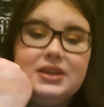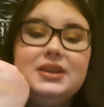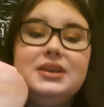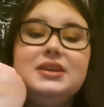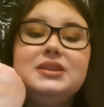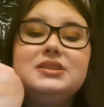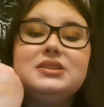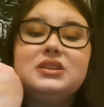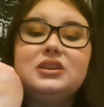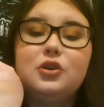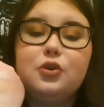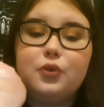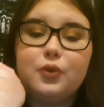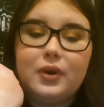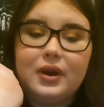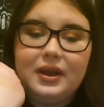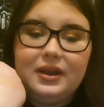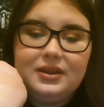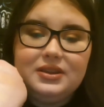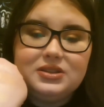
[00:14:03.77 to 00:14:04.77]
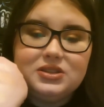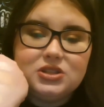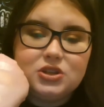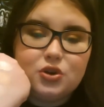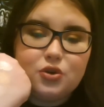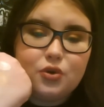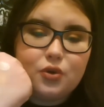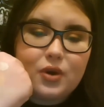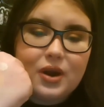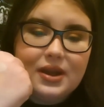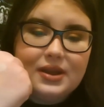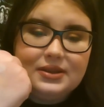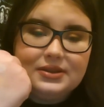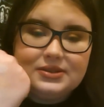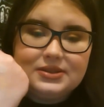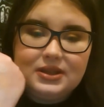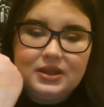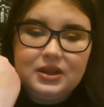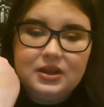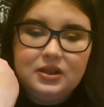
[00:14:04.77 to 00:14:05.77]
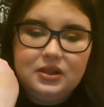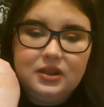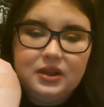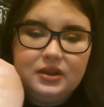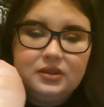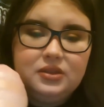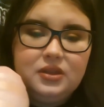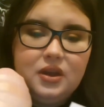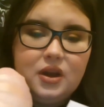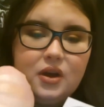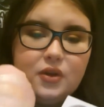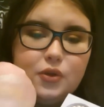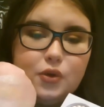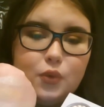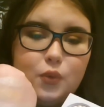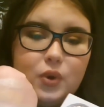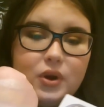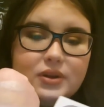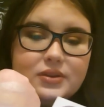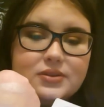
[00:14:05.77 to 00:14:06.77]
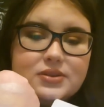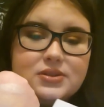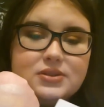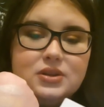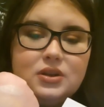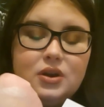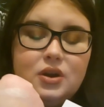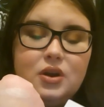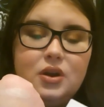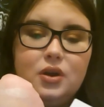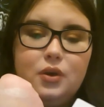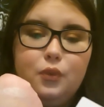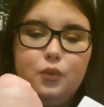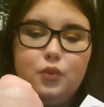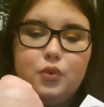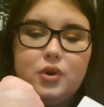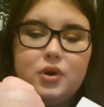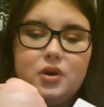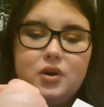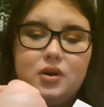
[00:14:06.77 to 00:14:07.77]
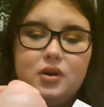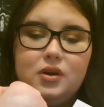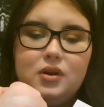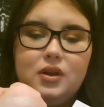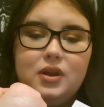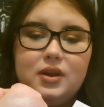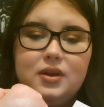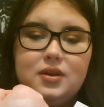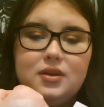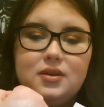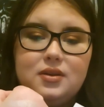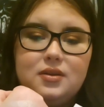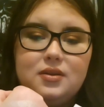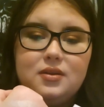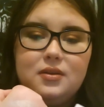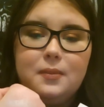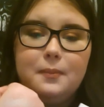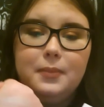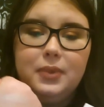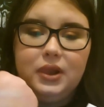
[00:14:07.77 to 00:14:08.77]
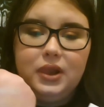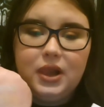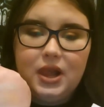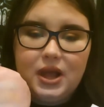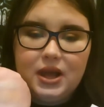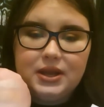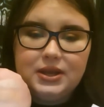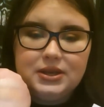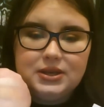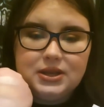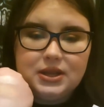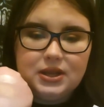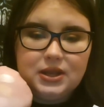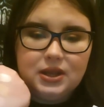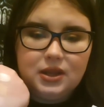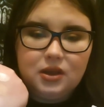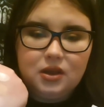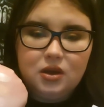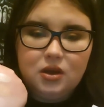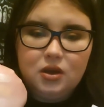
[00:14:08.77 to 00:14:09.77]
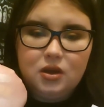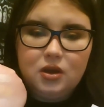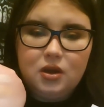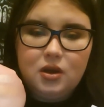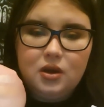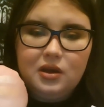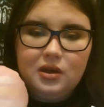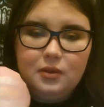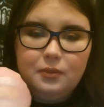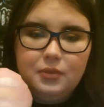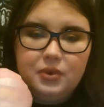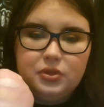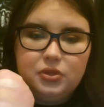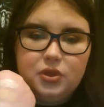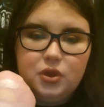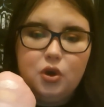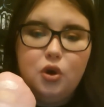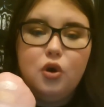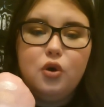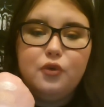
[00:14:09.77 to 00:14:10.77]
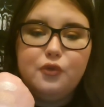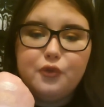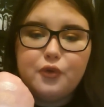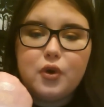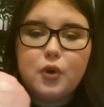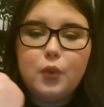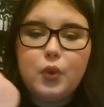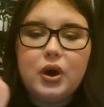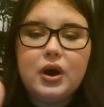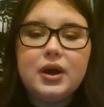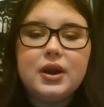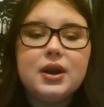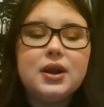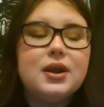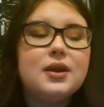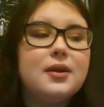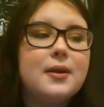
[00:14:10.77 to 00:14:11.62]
It's great. It's crazy. The other ones were blinding, but the Ofra one